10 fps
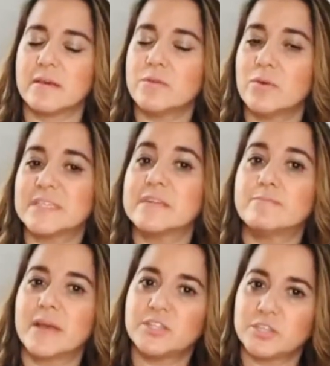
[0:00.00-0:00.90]
it wasn't
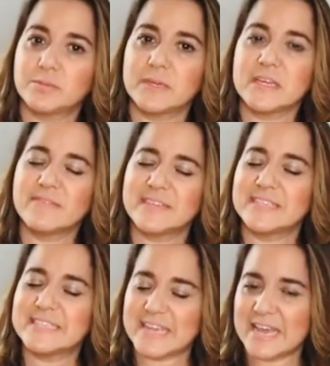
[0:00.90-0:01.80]
meant to be. Even
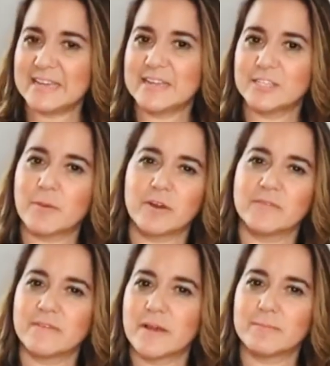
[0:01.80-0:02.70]
dead is part of
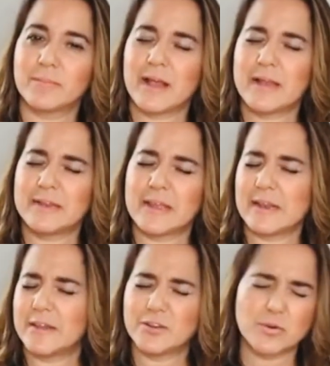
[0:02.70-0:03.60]
the event plan,
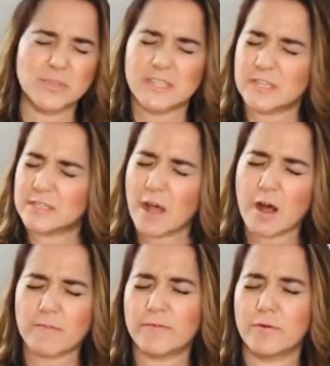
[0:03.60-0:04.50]
and I know it sounds
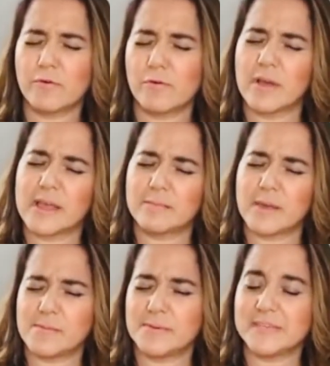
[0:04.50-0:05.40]
awful, and
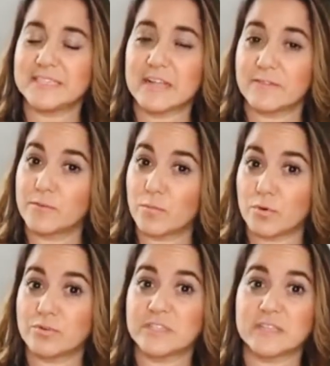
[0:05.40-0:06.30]
maybe it's not the
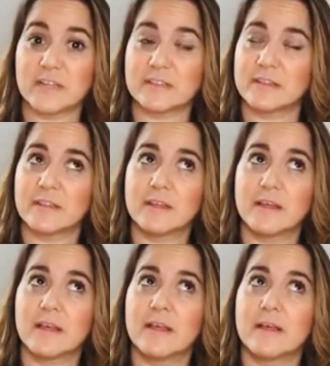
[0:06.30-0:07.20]
words that
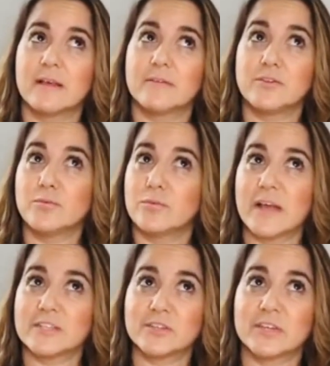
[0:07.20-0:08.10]
you would
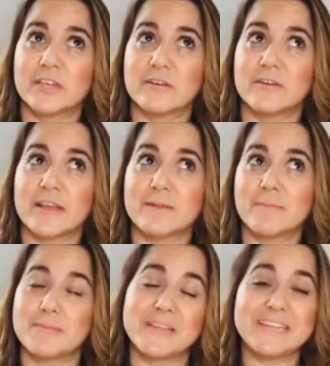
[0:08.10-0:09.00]
like to hear, and
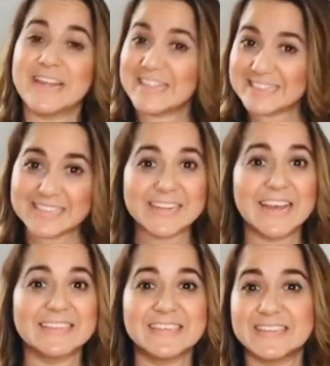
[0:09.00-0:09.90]
maybe nothing
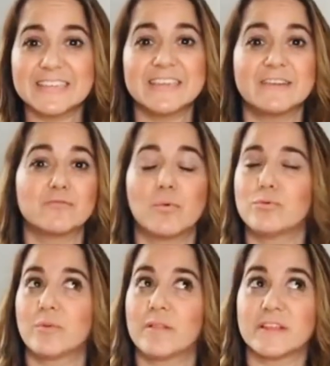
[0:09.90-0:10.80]
I can hear
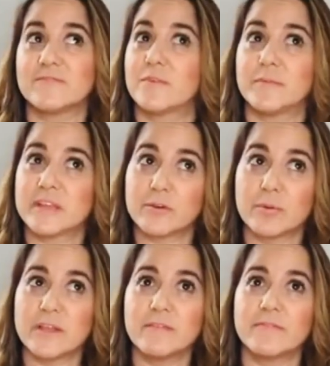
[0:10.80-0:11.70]
will relieve from the
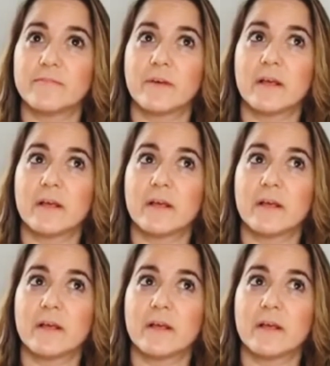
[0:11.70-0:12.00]
grief.